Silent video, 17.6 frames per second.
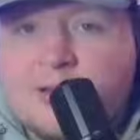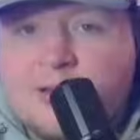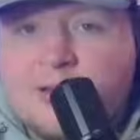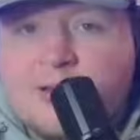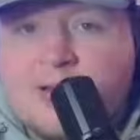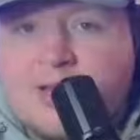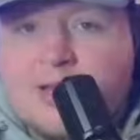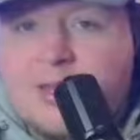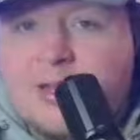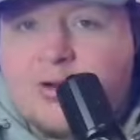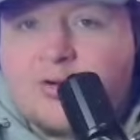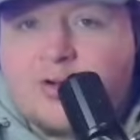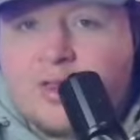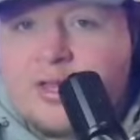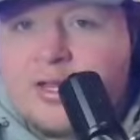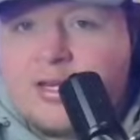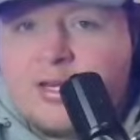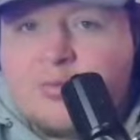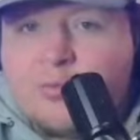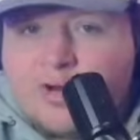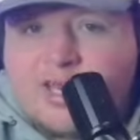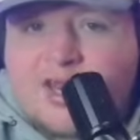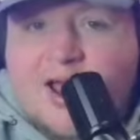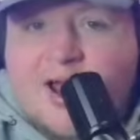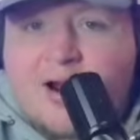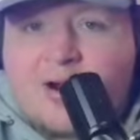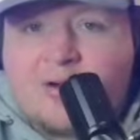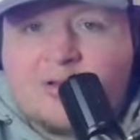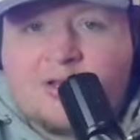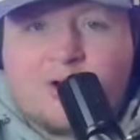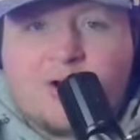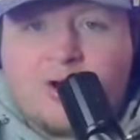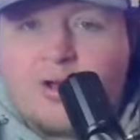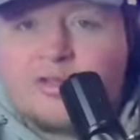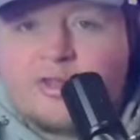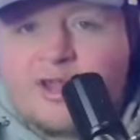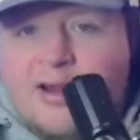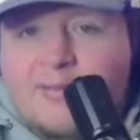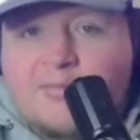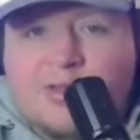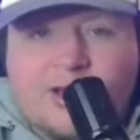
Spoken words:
He literally retired the all-time